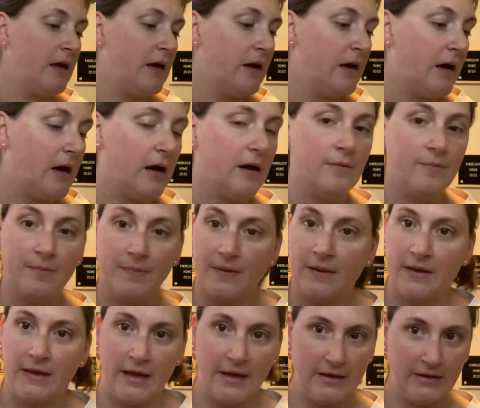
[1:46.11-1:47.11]
Um,
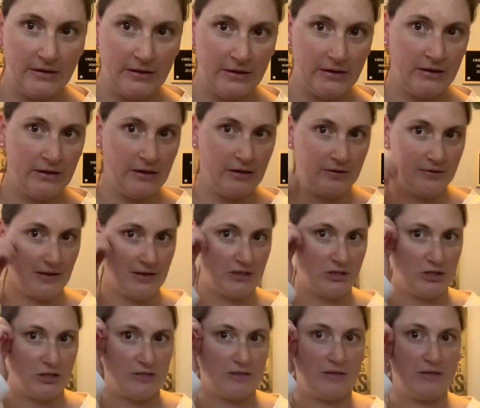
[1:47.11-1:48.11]
again, you know, that's
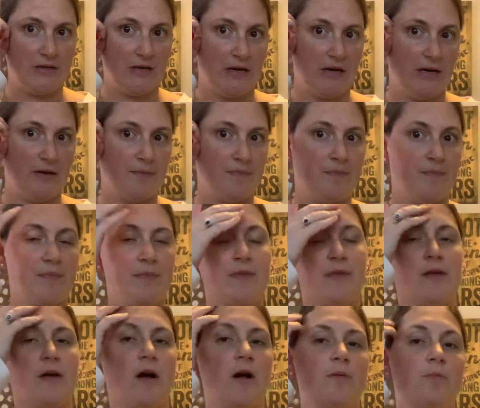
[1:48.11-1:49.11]
just um,
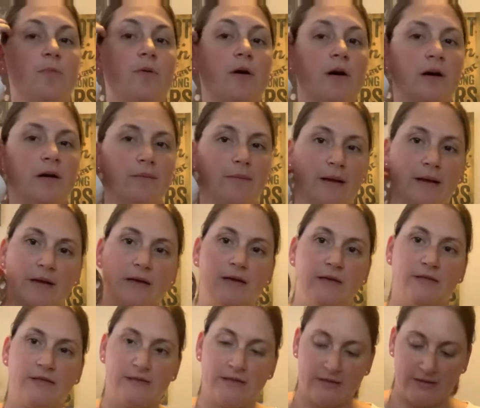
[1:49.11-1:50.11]
cardboard, but
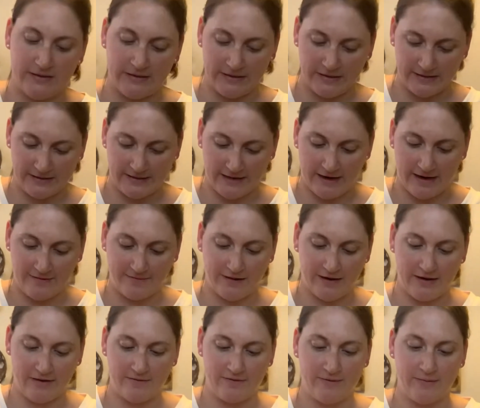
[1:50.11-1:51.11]
it's, it's nice to have that
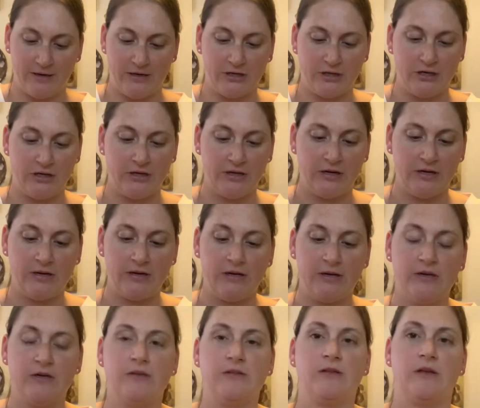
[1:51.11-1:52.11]
information.
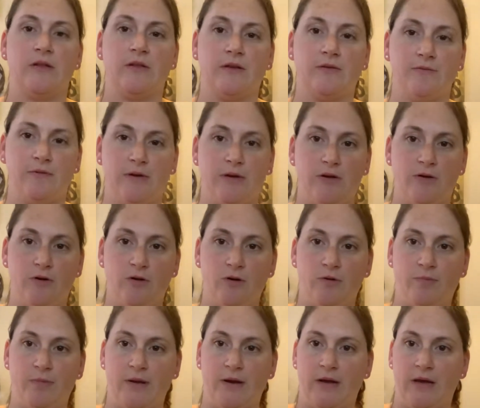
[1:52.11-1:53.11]
So then when you
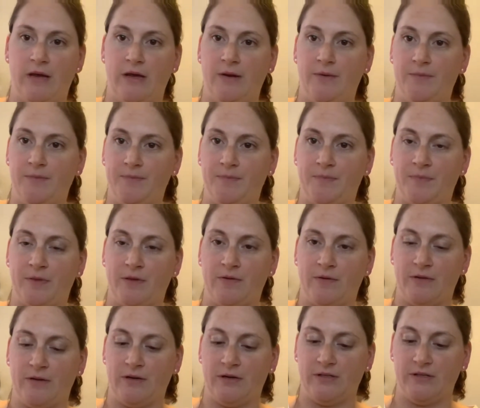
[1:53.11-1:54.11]
open it
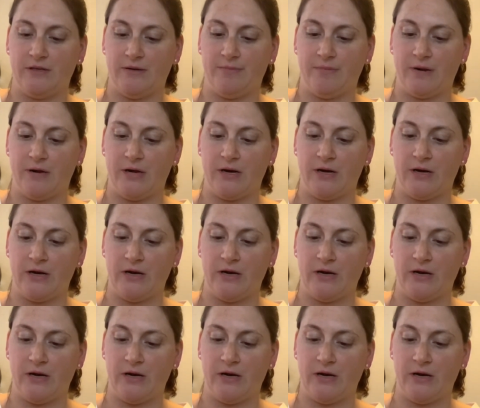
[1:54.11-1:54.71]
with your zipper,